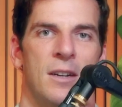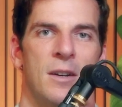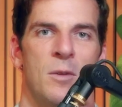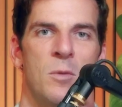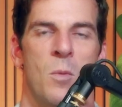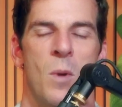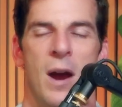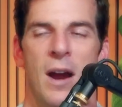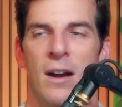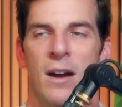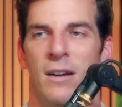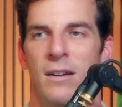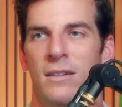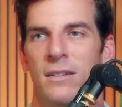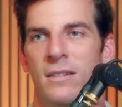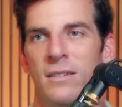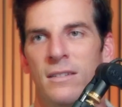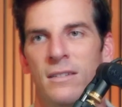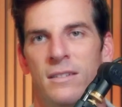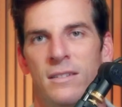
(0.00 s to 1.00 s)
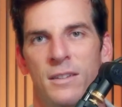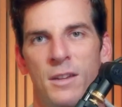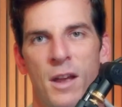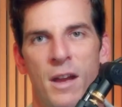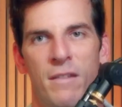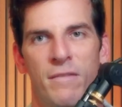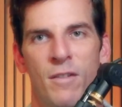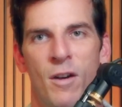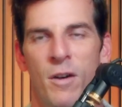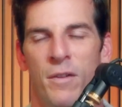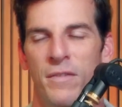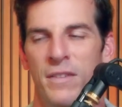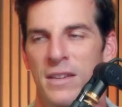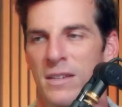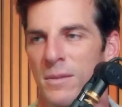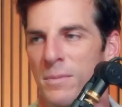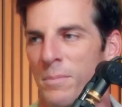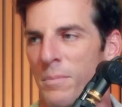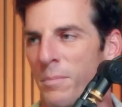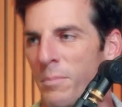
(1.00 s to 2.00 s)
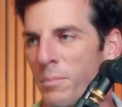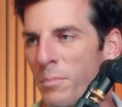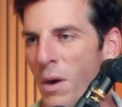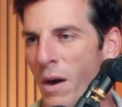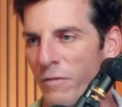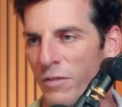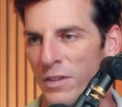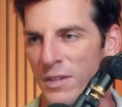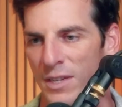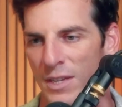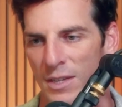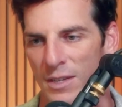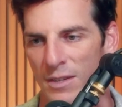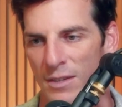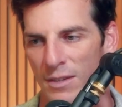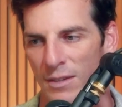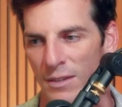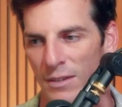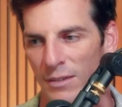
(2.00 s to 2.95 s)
where you have all these preferences,